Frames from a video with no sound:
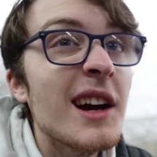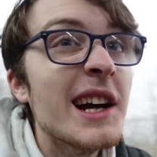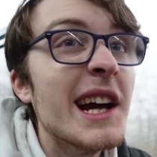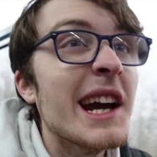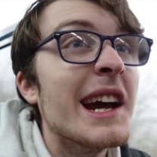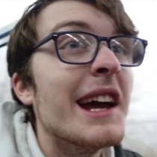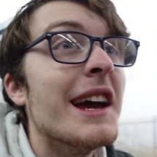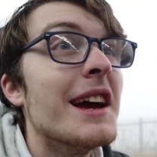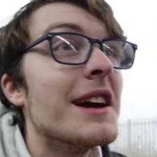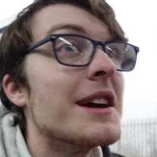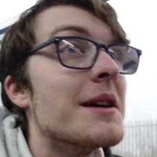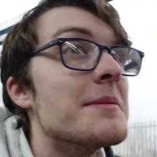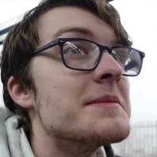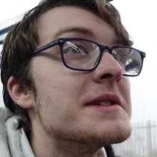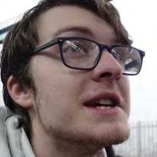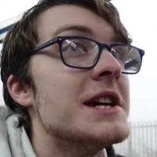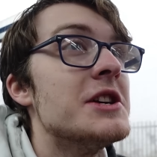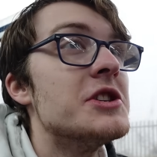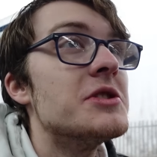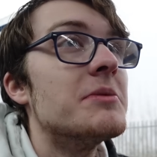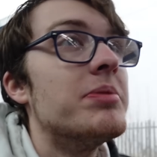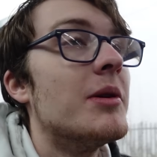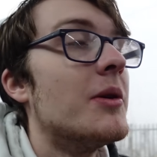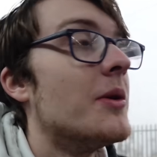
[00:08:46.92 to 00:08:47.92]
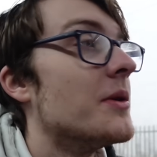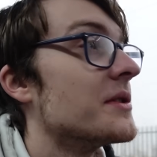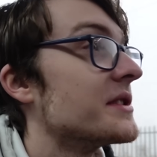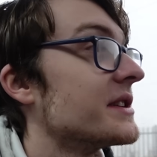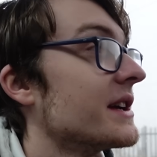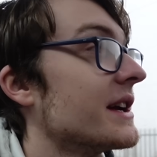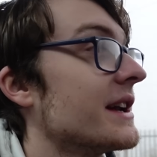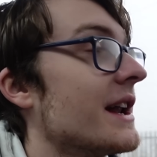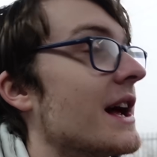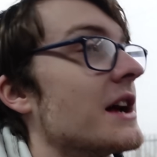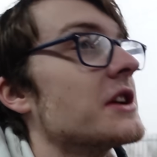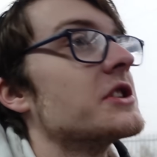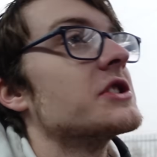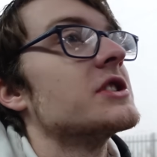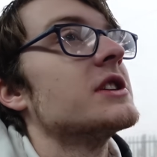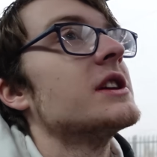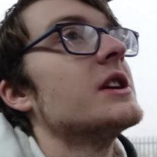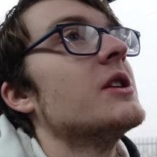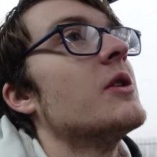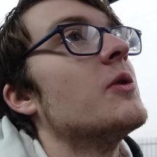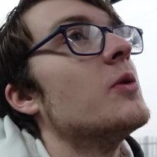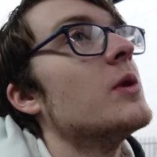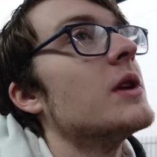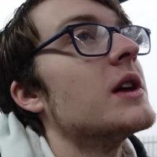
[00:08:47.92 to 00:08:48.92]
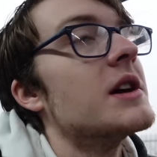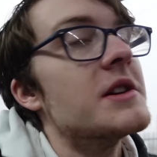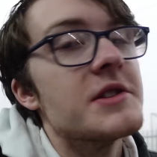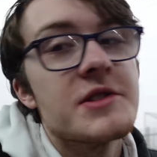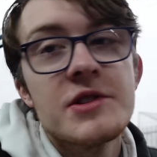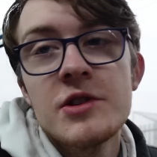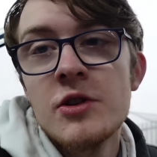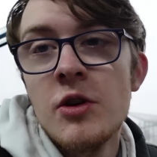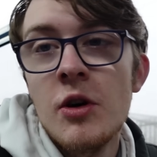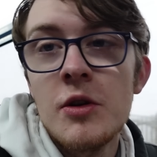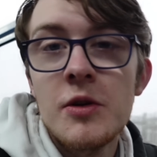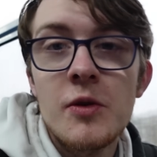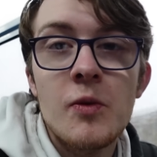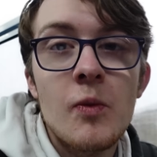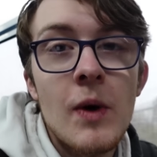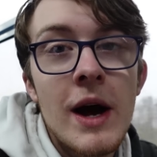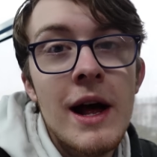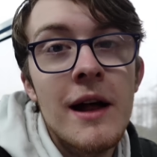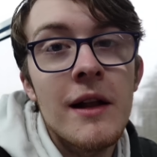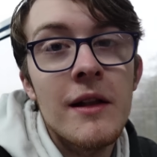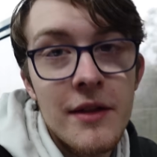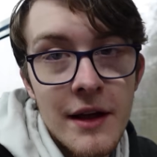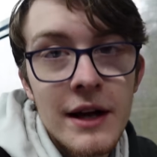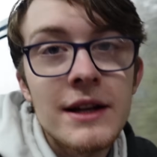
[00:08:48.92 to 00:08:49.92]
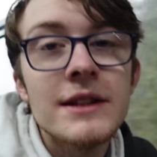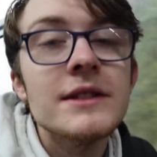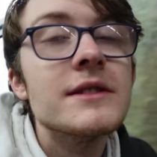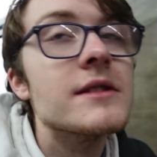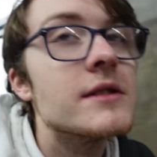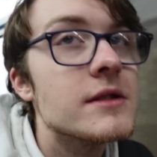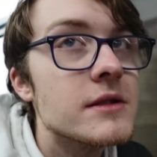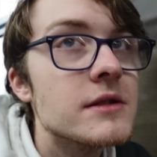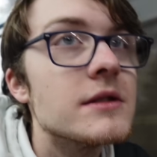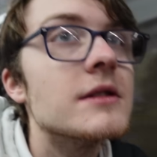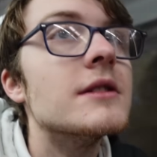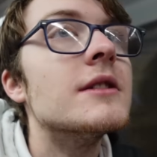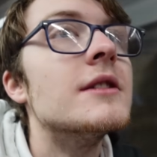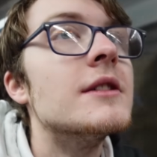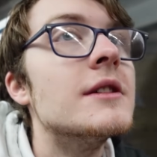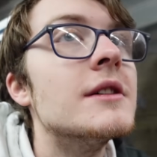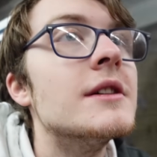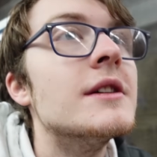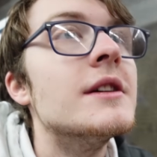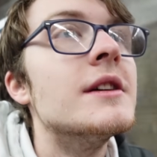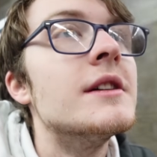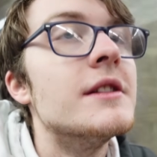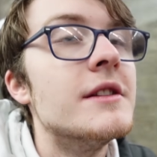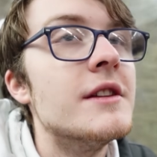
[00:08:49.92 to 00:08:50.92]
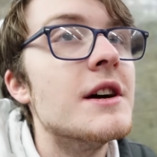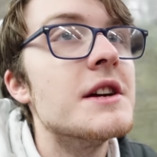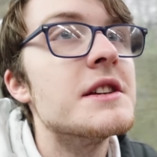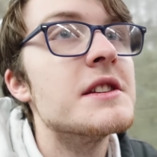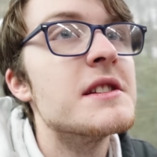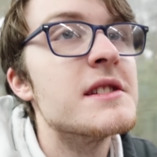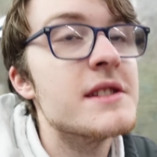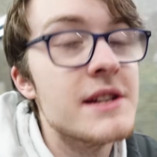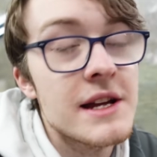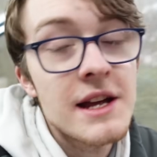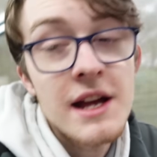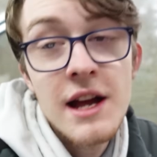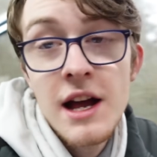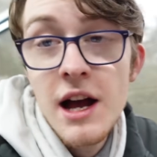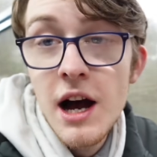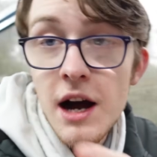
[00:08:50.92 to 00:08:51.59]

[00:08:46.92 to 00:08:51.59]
Okay, here comes Heysham Port. It actually all has gone well. That's nice to see.